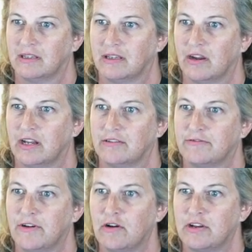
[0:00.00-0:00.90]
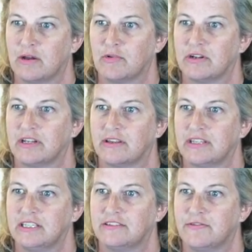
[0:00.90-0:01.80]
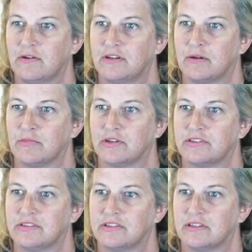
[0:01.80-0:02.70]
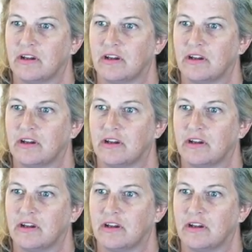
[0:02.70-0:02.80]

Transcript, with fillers: All right, phone number. Now these phone numbers